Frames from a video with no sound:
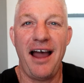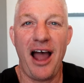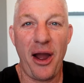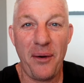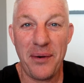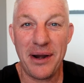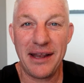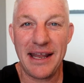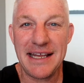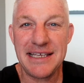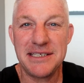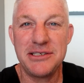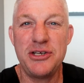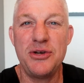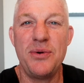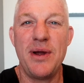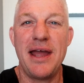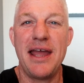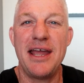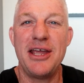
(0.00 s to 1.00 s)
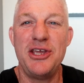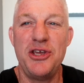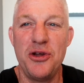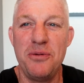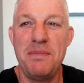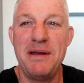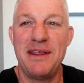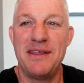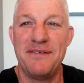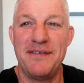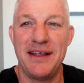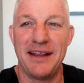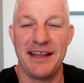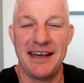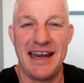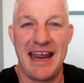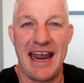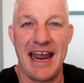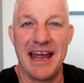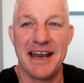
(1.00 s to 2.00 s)
All right, let's do a you be the
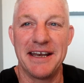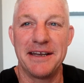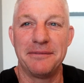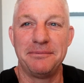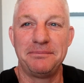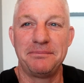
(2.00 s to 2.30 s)
villain hand.